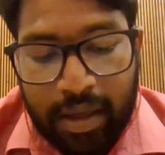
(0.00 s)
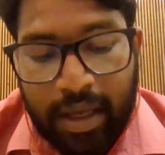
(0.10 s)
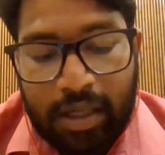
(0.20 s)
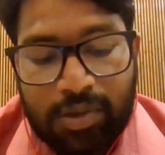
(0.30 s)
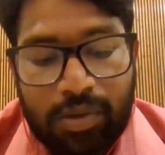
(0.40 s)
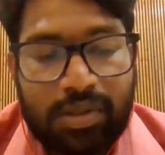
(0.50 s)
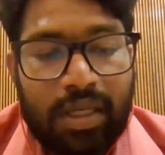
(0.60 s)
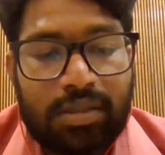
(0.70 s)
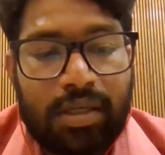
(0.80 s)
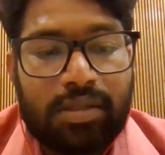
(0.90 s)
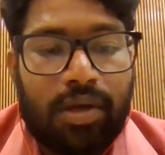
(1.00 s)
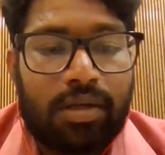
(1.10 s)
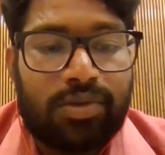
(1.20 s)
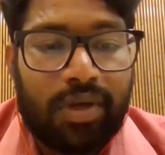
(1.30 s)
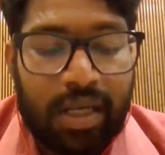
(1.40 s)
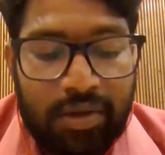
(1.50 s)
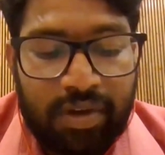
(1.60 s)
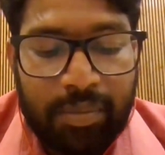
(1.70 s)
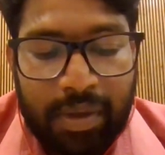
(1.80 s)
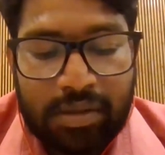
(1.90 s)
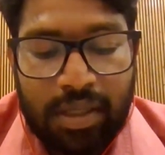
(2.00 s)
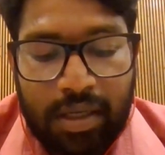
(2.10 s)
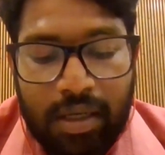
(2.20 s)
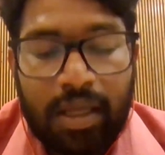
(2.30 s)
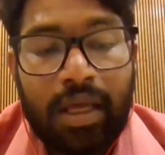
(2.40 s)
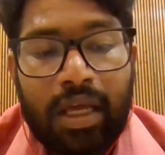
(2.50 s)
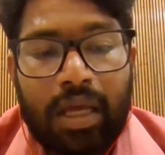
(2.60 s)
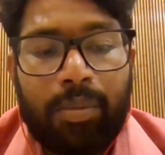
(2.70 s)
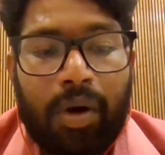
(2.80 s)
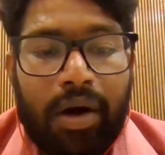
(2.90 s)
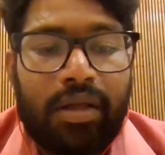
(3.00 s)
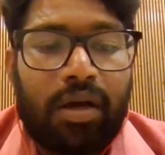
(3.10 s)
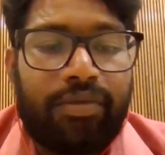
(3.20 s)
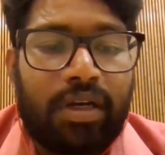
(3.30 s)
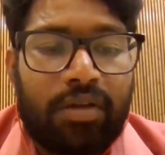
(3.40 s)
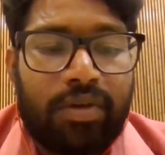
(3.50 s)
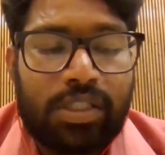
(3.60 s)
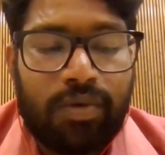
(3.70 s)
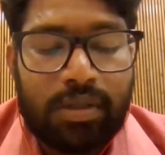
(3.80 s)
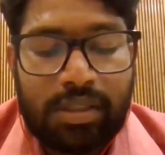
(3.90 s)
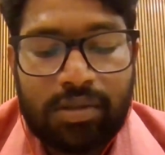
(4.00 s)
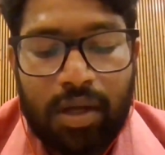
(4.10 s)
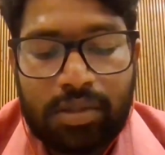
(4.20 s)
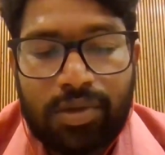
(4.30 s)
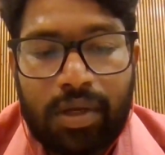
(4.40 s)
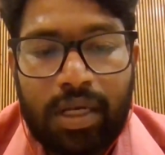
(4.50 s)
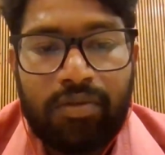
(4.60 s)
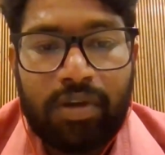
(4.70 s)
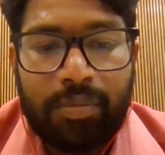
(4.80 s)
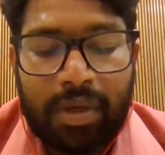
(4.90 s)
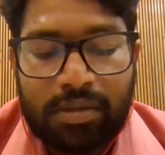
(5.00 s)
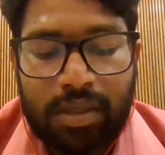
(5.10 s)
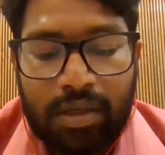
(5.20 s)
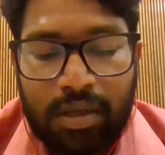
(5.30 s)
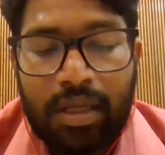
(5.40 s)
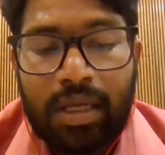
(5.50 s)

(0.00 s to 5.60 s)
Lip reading: A association is also a living person. A body of individuals is also a living person.